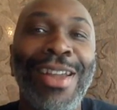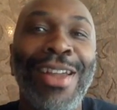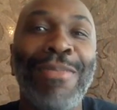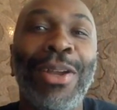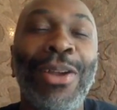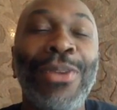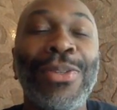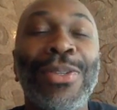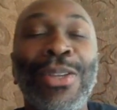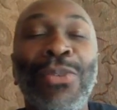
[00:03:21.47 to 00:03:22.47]
But I
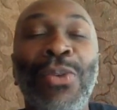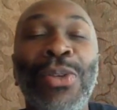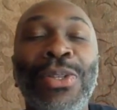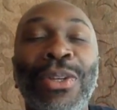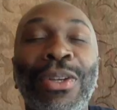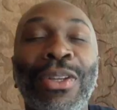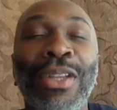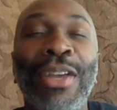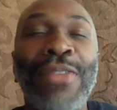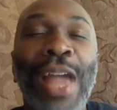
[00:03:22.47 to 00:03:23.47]
also said it wasn't good
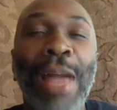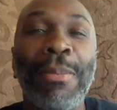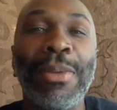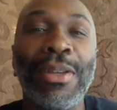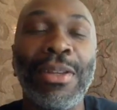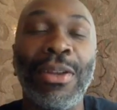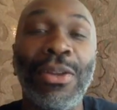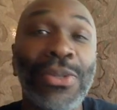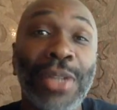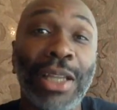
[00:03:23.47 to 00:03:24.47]
enough, not
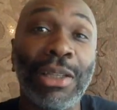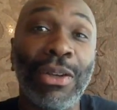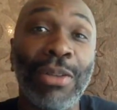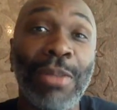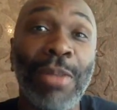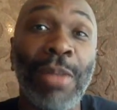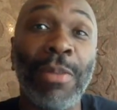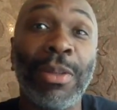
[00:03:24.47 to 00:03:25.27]
to hurt my mom,